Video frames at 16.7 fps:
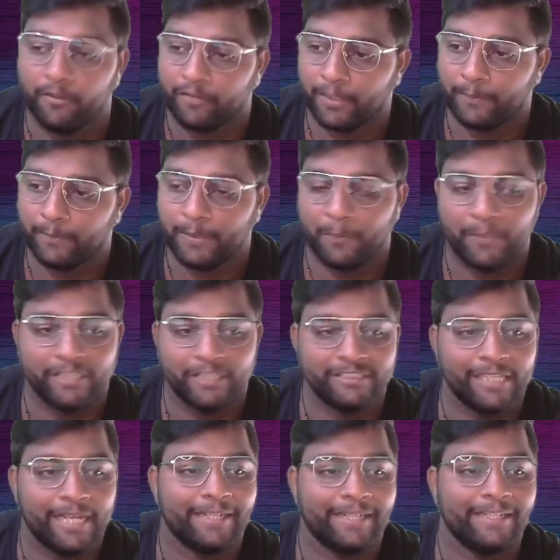from the
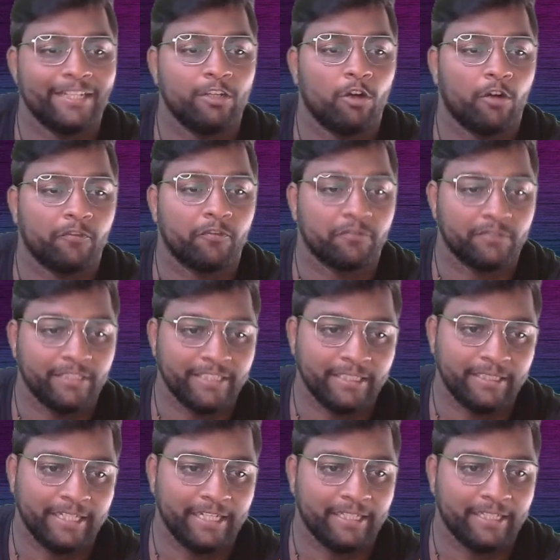majority of
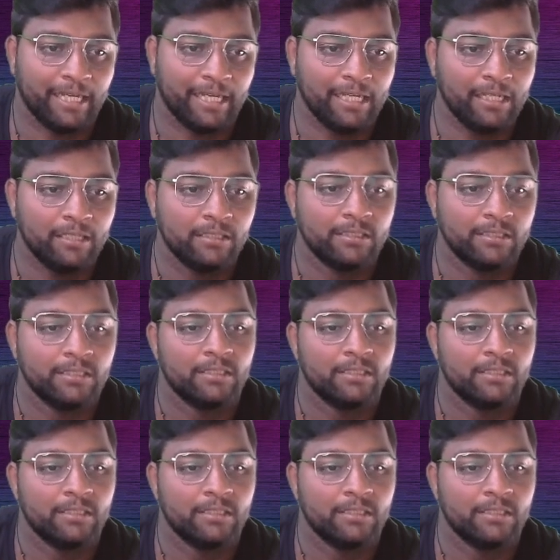the data.